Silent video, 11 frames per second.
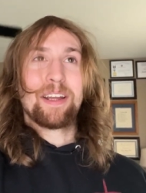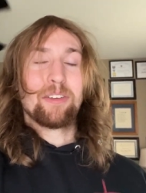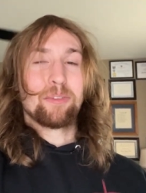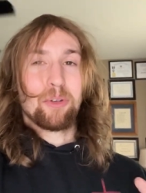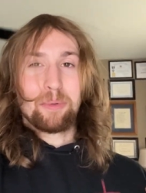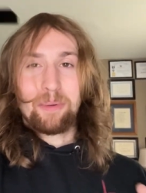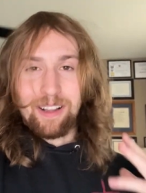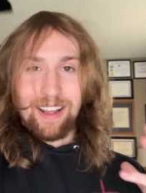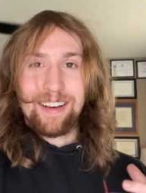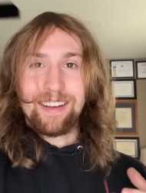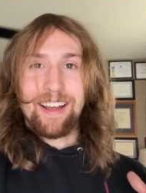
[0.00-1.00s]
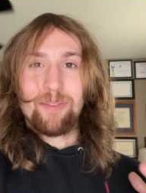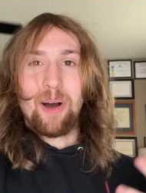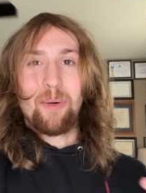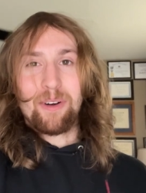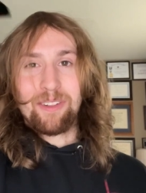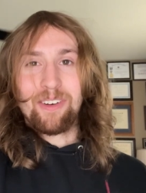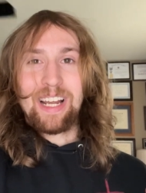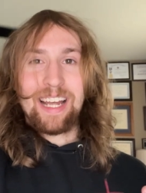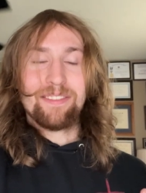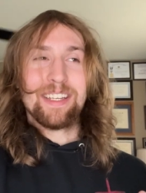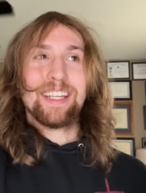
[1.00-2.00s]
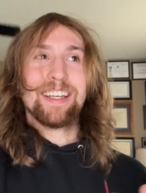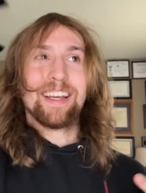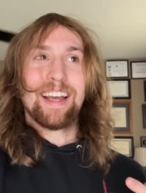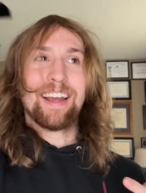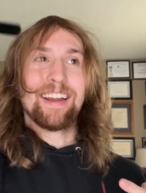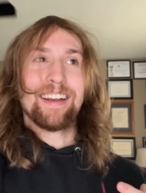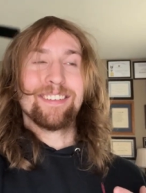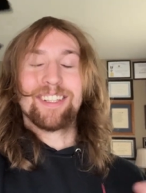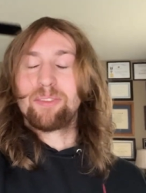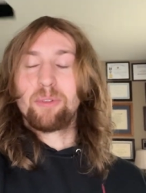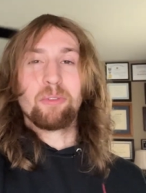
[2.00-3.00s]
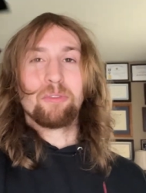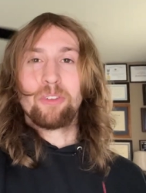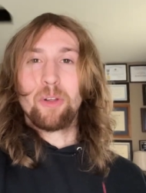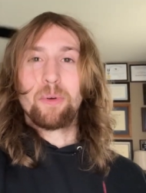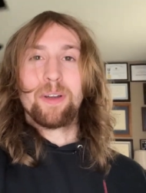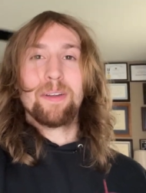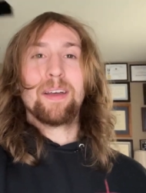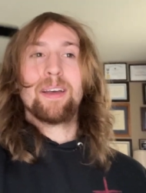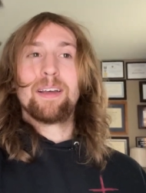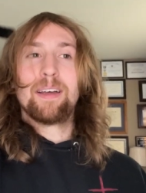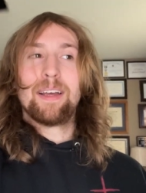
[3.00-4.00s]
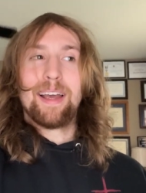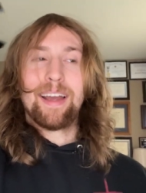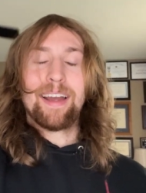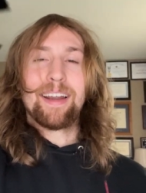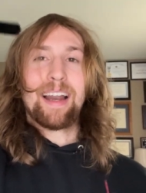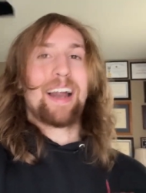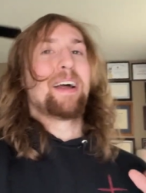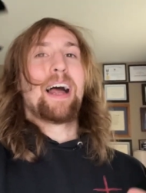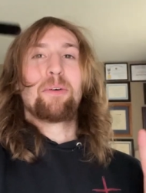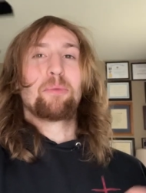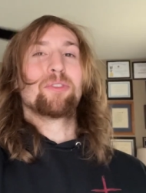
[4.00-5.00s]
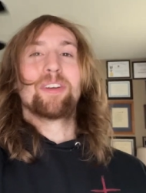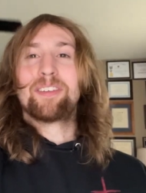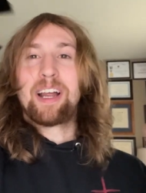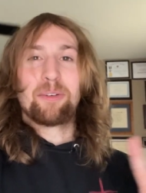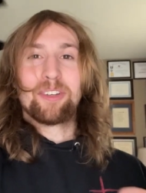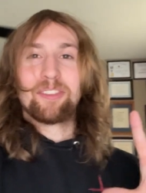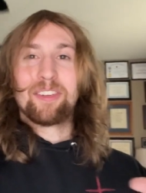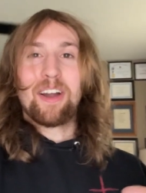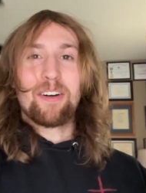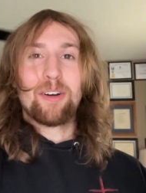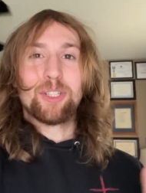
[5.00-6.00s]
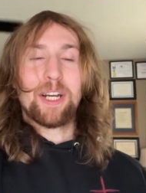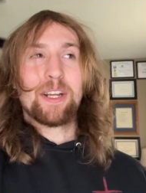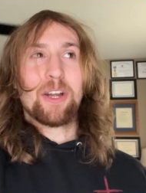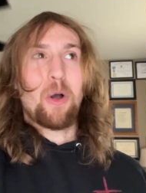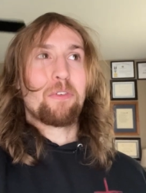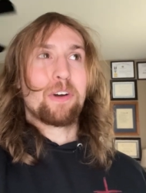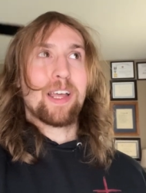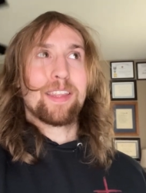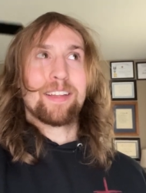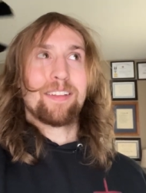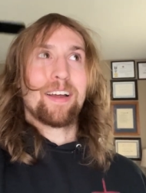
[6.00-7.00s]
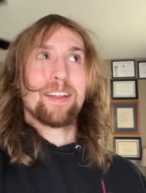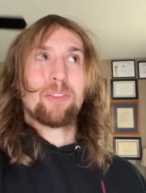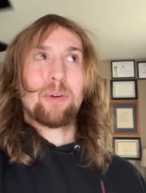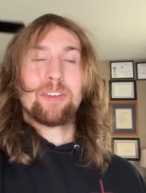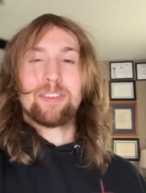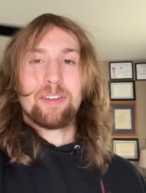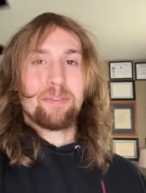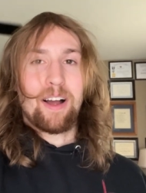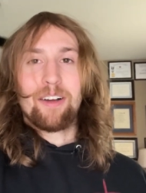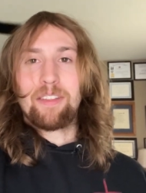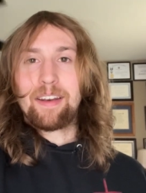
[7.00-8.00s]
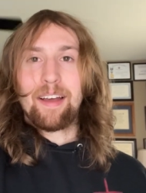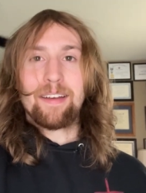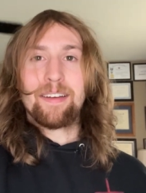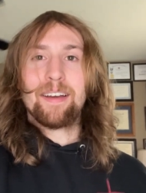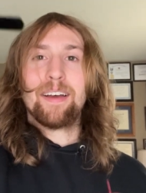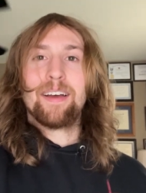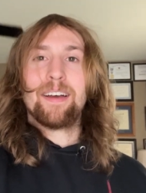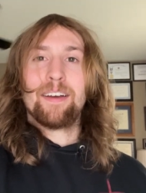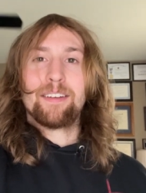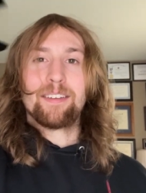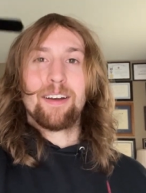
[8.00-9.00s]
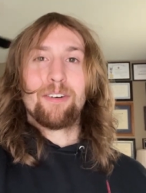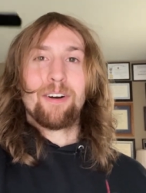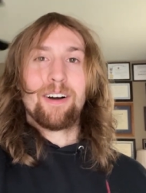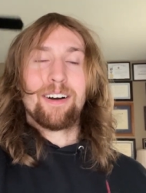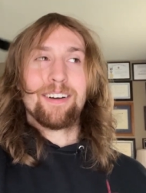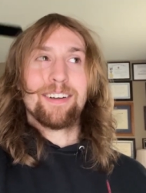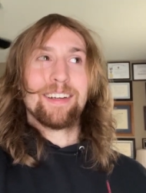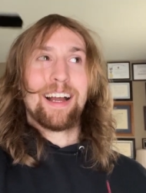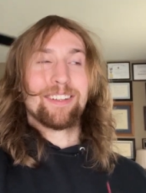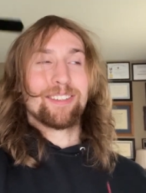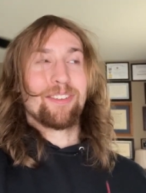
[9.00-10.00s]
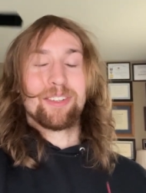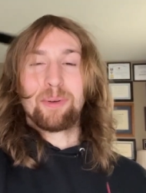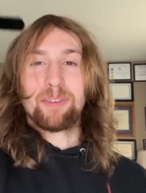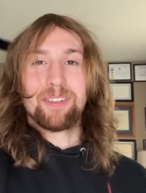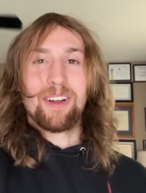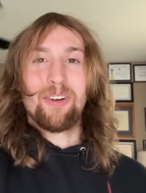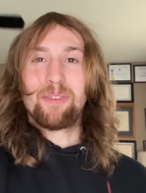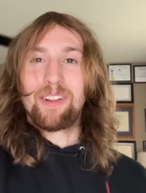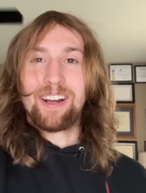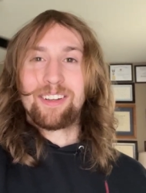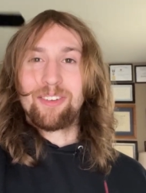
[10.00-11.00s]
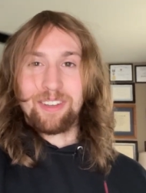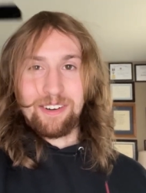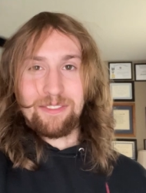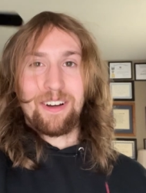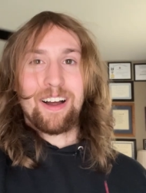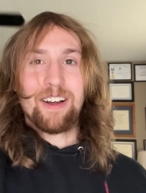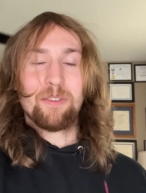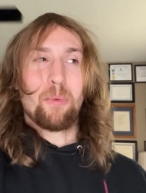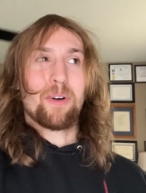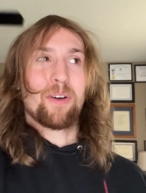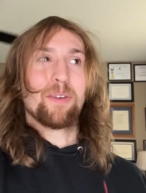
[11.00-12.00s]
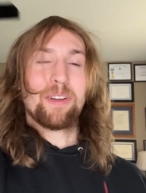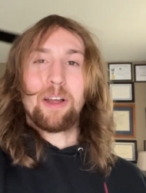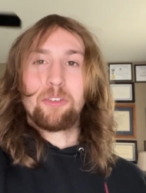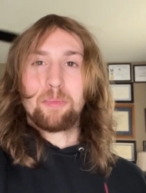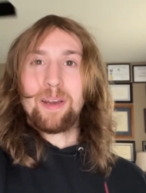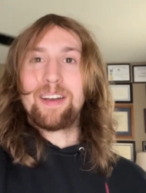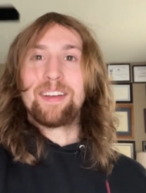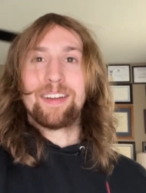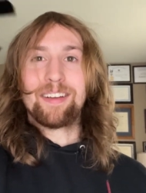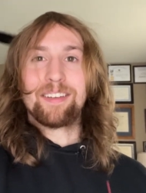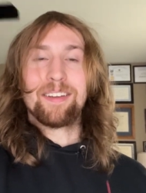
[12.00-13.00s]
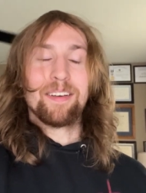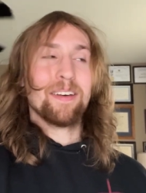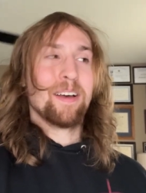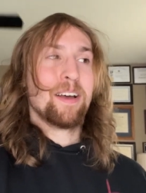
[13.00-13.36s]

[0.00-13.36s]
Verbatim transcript: It was supposed to be my light day, but I went a little heavy and it was just moving fluid. And I, I was just, I resisted the urge. I didn't go over, I think like 365 that day. So uh, I was only supposed to go up to like 275 and work on, you know, speed and intensity.